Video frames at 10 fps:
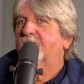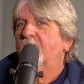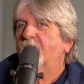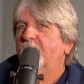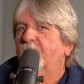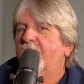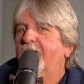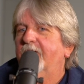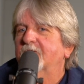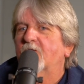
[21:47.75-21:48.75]

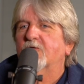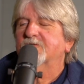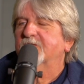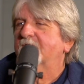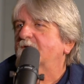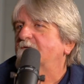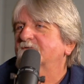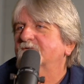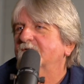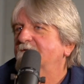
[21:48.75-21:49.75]
So, largely
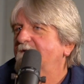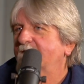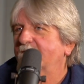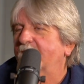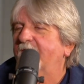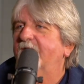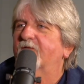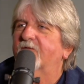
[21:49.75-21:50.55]
culture, right?